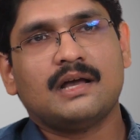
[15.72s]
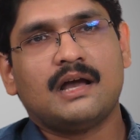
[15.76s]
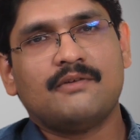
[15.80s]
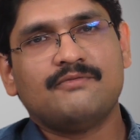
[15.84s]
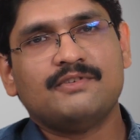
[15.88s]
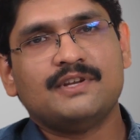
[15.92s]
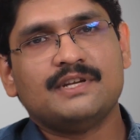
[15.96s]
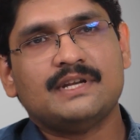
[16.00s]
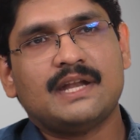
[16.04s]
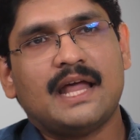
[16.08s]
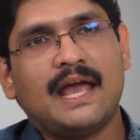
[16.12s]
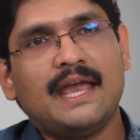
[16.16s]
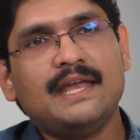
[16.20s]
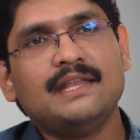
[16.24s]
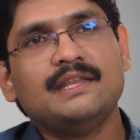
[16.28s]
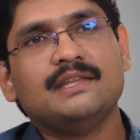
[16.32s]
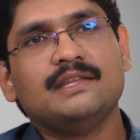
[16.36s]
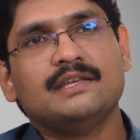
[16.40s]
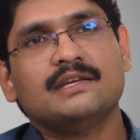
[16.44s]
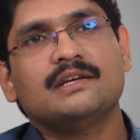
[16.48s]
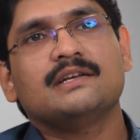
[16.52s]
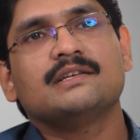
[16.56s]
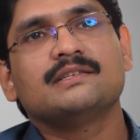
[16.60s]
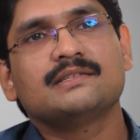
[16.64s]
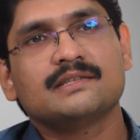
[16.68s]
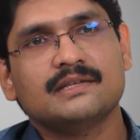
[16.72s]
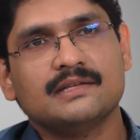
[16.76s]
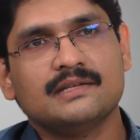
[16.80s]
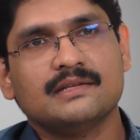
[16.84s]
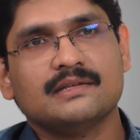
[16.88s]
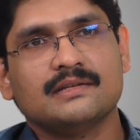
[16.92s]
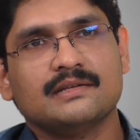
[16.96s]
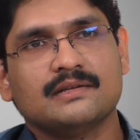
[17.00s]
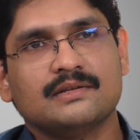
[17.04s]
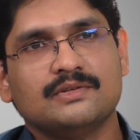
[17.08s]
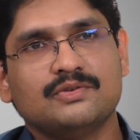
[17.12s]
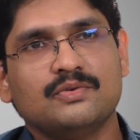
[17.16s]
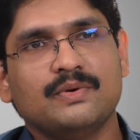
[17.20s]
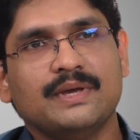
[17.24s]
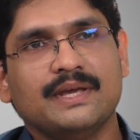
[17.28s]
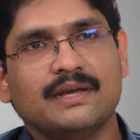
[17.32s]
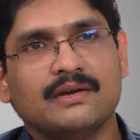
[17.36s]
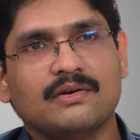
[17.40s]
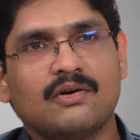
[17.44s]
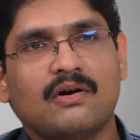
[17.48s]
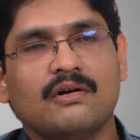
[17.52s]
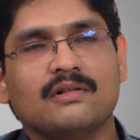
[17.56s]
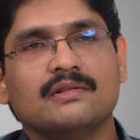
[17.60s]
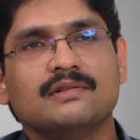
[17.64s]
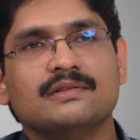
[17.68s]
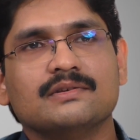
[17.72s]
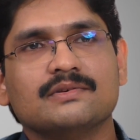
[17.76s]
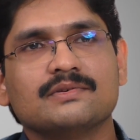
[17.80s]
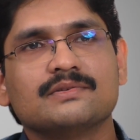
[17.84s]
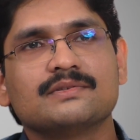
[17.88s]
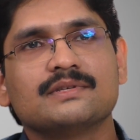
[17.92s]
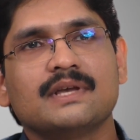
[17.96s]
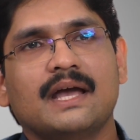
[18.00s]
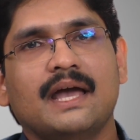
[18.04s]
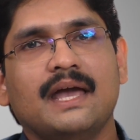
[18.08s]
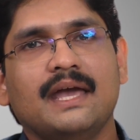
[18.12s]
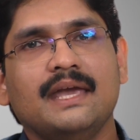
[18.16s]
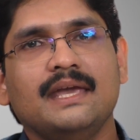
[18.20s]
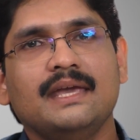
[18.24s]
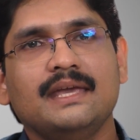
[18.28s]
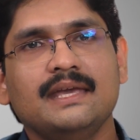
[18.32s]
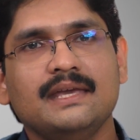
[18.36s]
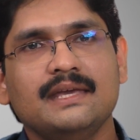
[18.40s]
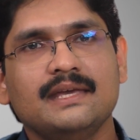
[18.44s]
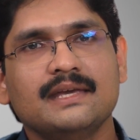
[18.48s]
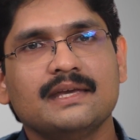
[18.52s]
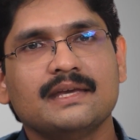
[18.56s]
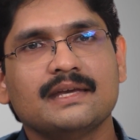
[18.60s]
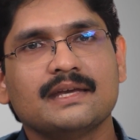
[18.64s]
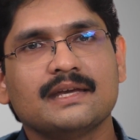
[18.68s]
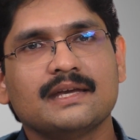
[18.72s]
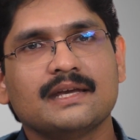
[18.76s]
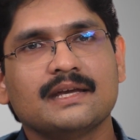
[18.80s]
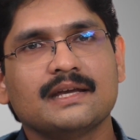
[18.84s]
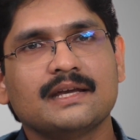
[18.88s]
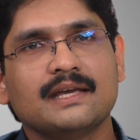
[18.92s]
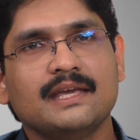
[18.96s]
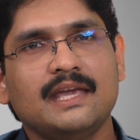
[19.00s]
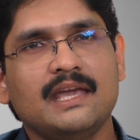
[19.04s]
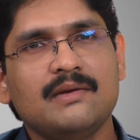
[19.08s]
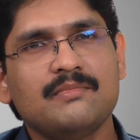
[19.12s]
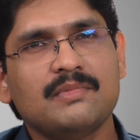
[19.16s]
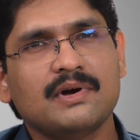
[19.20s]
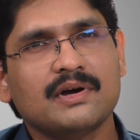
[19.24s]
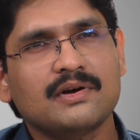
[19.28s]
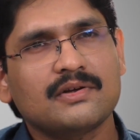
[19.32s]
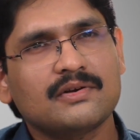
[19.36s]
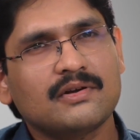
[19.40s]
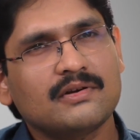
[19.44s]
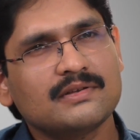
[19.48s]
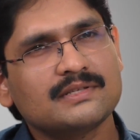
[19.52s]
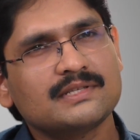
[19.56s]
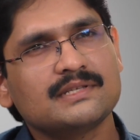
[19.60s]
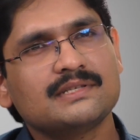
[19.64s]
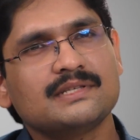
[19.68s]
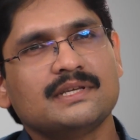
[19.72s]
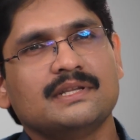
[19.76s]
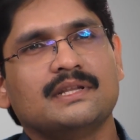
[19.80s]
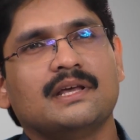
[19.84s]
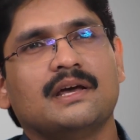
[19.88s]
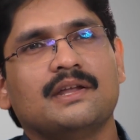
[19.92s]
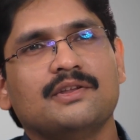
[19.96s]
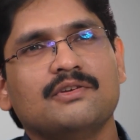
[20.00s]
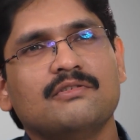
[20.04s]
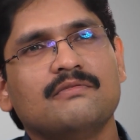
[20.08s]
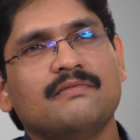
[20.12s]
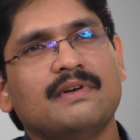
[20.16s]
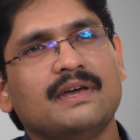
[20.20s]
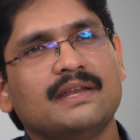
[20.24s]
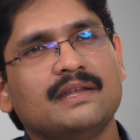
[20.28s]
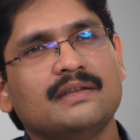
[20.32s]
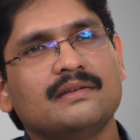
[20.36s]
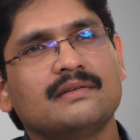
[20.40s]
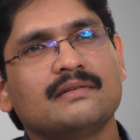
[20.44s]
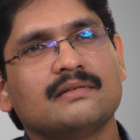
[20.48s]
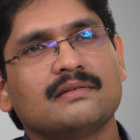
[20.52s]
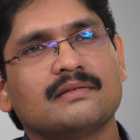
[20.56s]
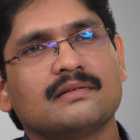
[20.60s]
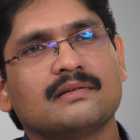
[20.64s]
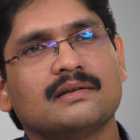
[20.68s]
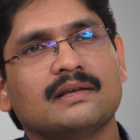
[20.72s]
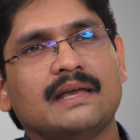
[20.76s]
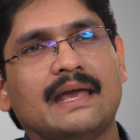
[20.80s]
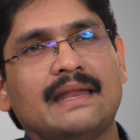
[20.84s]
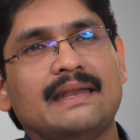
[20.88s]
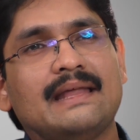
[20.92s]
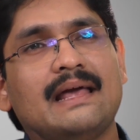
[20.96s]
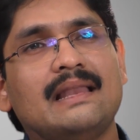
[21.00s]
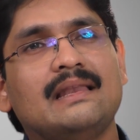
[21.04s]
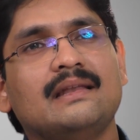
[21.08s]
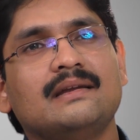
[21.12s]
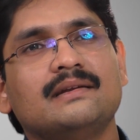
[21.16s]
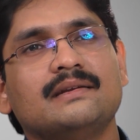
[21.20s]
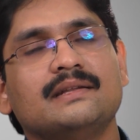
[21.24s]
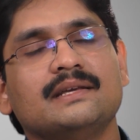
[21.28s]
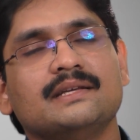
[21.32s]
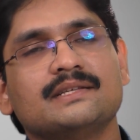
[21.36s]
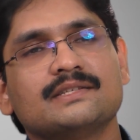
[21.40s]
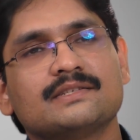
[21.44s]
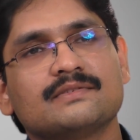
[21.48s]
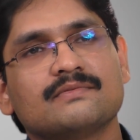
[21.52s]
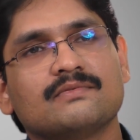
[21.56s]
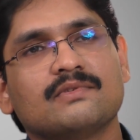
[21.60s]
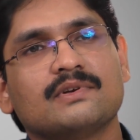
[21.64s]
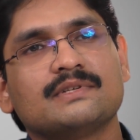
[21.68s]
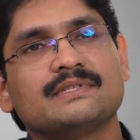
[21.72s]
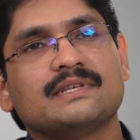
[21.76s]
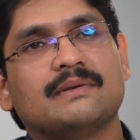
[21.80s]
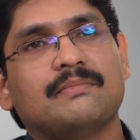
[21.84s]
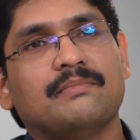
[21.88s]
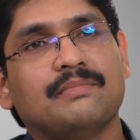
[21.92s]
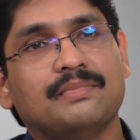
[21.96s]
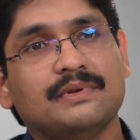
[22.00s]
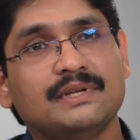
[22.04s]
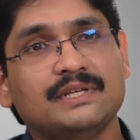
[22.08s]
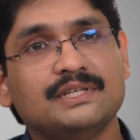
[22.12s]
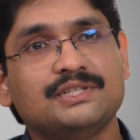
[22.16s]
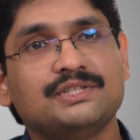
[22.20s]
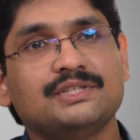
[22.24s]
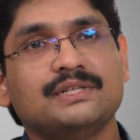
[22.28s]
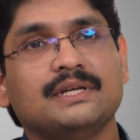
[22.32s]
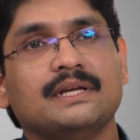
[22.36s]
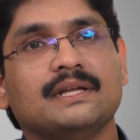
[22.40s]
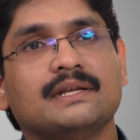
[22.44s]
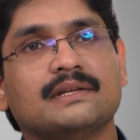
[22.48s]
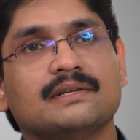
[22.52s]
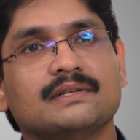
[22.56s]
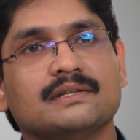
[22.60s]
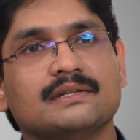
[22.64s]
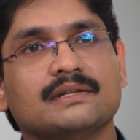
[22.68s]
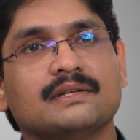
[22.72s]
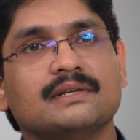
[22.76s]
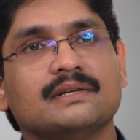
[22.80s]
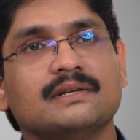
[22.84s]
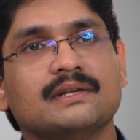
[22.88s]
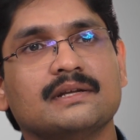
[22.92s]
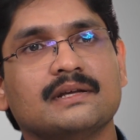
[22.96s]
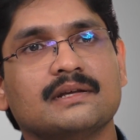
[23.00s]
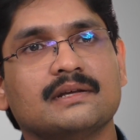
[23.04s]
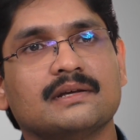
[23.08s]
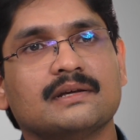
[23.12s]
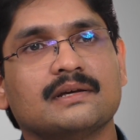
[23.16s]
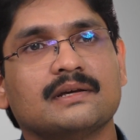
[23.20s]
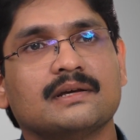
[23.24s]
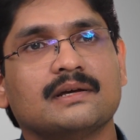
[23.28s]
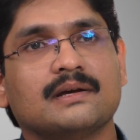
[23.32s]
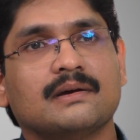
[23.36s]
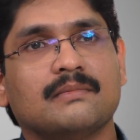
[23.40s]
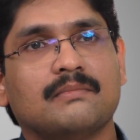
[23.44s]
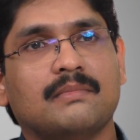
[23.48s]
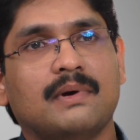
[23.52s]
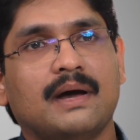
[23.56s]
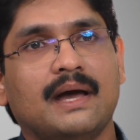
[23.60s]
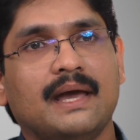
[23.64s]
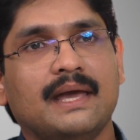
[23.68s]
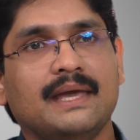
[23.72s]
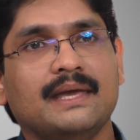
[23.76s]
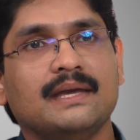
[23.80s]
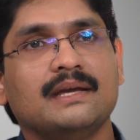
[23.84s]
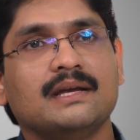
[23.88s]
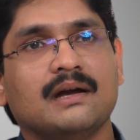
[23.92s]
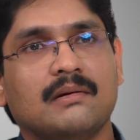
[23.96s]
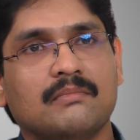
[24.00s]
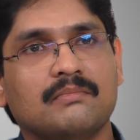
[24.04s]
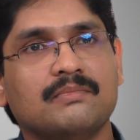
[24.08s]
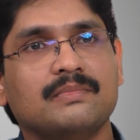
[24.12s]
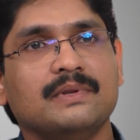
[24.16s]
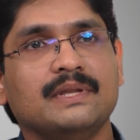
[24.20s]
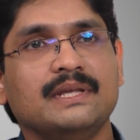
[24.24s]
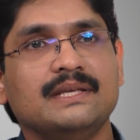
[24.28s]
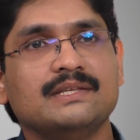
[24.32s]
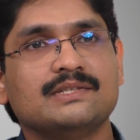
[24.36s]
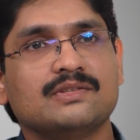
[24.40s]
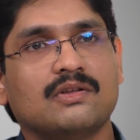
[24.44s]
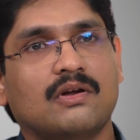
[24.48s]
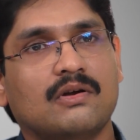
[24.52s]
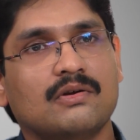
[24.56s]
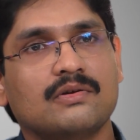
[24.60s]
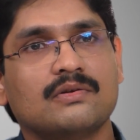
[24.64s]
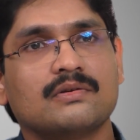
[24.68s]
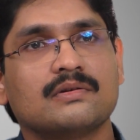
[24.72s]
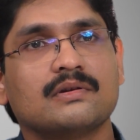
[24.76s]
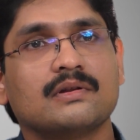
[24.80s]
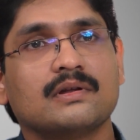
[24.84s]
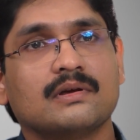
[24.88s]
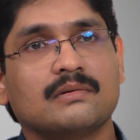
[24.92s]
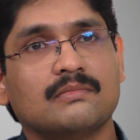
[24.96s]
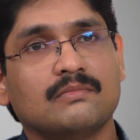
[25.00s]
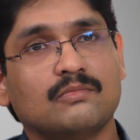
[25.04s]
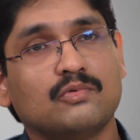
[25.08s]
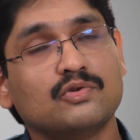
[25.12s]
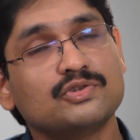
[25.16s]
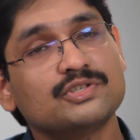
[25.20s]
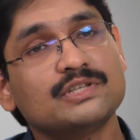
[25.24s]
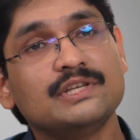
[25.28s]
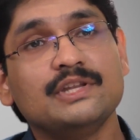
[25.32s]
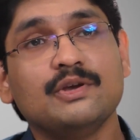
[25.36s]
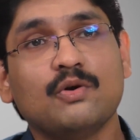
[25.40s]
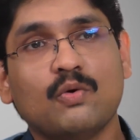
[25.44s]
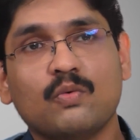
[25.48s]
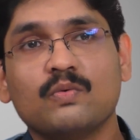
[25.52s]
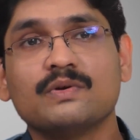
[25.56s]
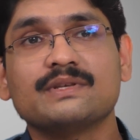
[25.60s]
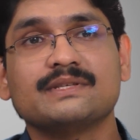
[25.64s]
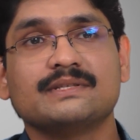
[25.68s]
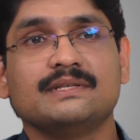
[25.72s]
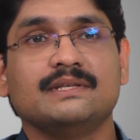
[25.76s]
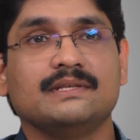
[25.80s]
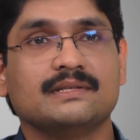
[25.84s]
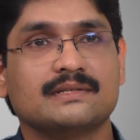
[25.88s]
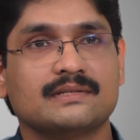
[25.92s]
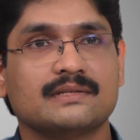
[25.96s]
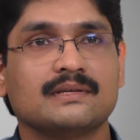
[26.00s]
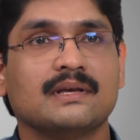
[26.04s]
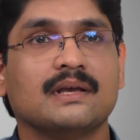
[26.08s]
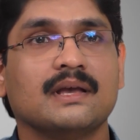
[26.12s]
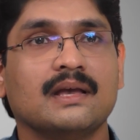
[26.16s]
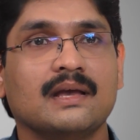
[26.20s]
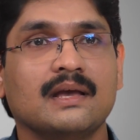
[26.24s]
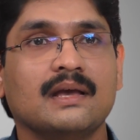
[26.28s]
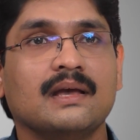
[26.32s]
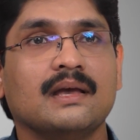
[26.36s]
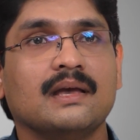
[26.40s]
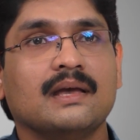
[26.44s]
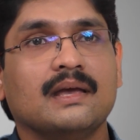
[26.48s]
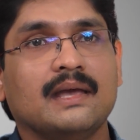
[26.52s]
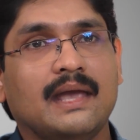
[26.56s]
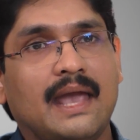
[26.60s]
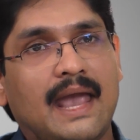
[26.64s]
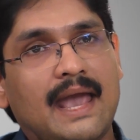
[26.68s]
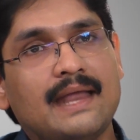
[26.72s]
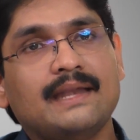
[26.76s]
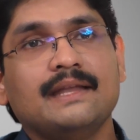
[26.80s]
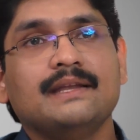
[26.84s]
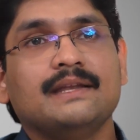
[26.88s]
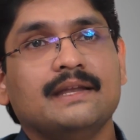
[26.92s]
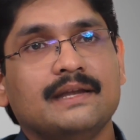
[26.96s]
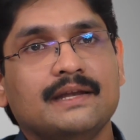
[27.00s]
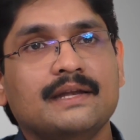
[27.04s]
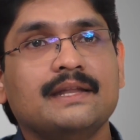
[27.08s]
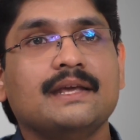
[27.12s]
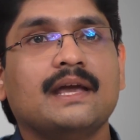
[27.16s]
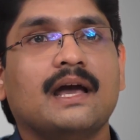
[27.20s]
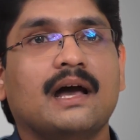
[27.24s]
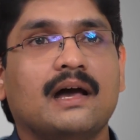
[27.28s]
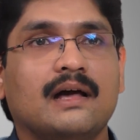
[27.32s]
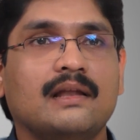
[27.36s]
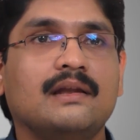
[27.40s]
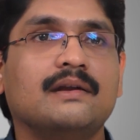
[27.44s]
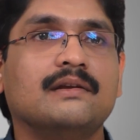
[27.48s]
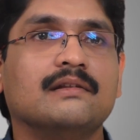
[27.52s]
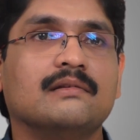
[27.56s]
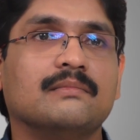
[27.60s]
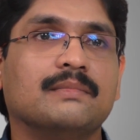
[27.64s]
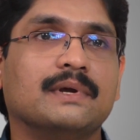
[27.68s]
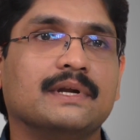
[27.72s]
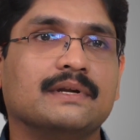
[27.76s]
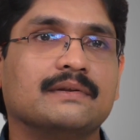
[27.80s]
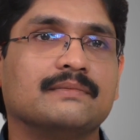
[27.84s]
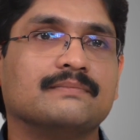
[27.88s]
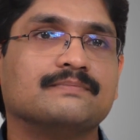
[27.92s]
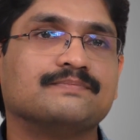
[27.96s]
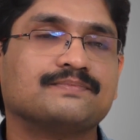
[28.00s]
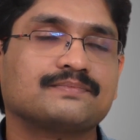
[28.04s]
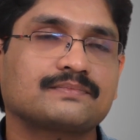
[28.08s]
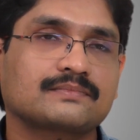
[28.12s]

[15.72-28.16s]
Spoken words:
After 9 years in doing all those, I came across a scenario wherein analytics was appreciated by companies, not mostly overseas, and in India a little bit.